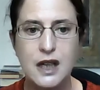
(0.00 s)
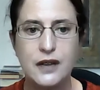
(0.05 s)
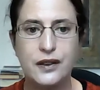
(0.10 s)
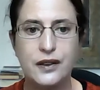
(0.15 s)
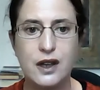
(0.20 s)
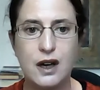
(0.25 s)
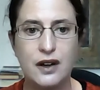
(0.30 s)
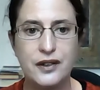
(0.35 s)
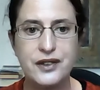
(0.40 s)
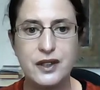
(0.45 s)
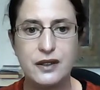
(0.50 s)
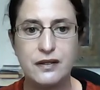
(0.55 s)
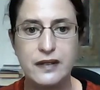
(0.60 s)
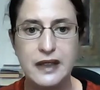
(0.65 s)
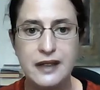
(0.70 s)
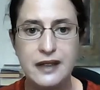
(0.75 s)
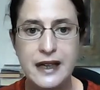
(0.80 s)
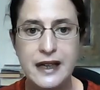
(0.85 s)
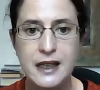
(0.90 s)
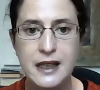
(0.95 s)
the cost of
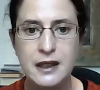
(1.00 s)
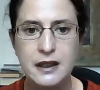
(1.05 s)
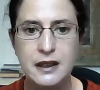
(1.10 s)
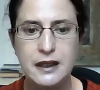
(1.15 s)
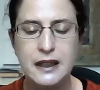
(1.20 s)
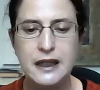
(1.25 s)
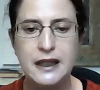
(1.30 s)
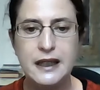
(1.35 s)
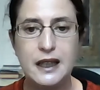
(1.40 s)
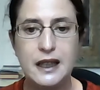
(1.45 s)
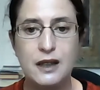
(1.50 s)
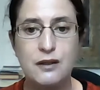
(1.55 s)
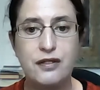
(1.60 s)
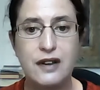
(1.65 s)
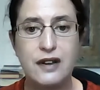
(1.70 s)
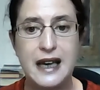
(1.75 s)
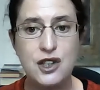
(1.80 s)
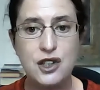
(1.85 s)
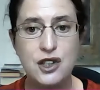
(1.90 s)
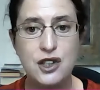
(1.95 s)
living,
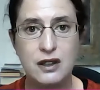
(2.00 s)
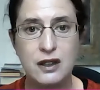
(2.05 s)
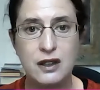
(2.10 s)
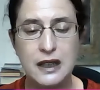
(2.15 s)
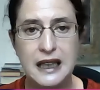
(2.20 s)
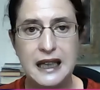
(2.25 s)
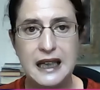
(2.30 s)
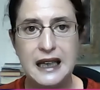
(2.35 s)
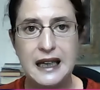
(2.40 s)
inflation,